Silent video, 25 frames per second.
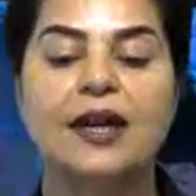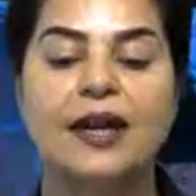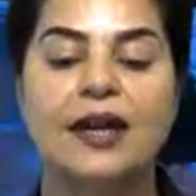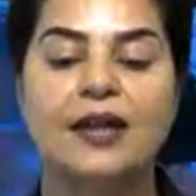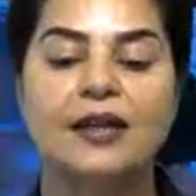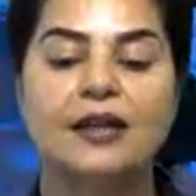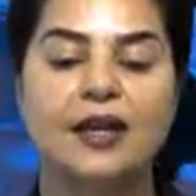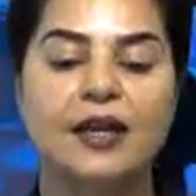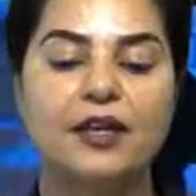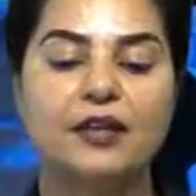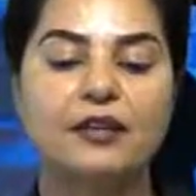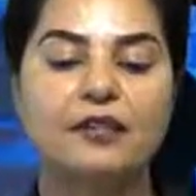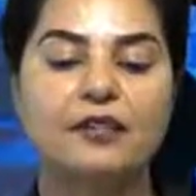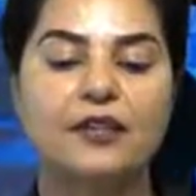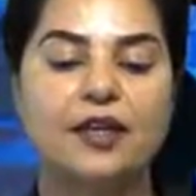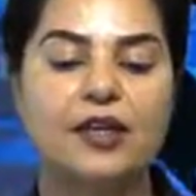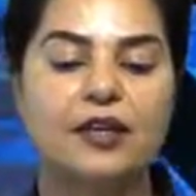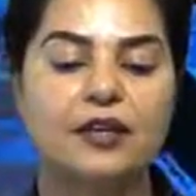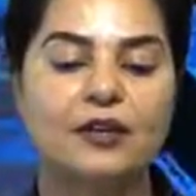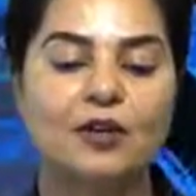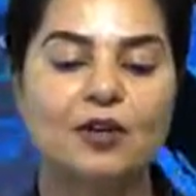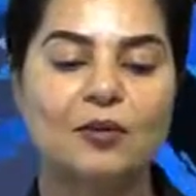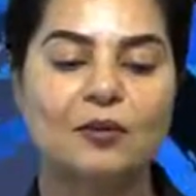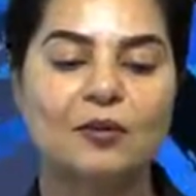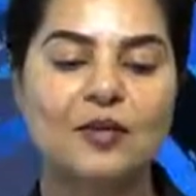and head of the
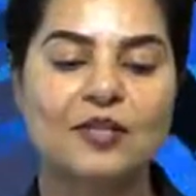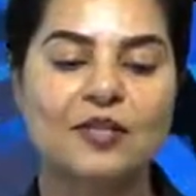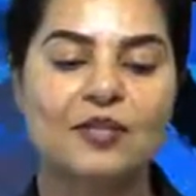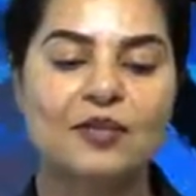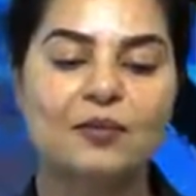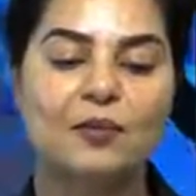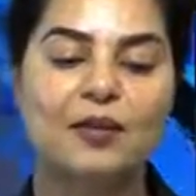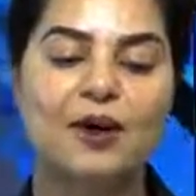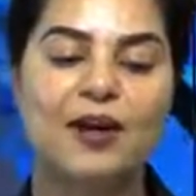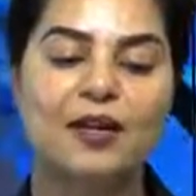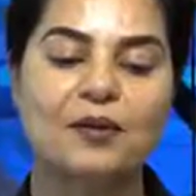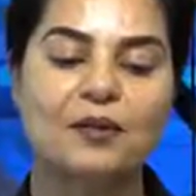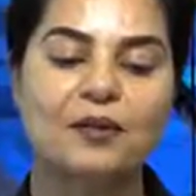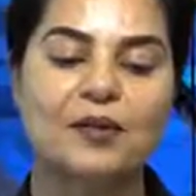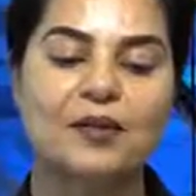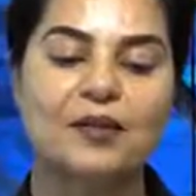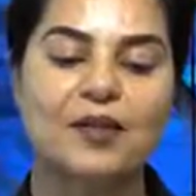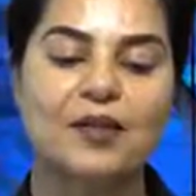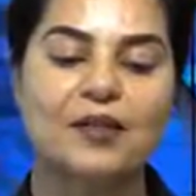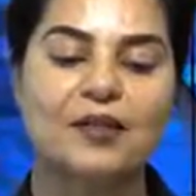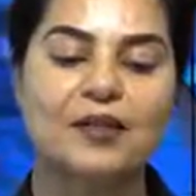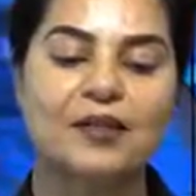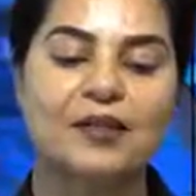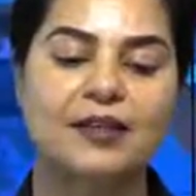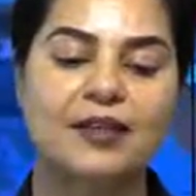economics department
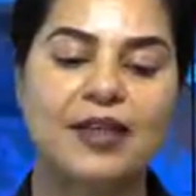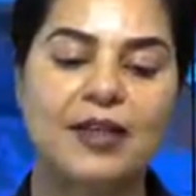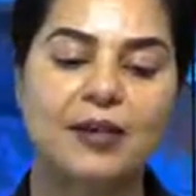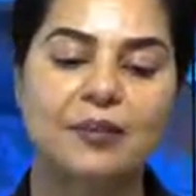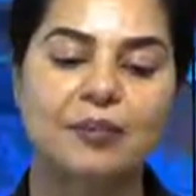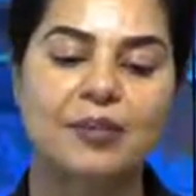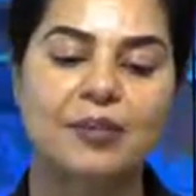at the then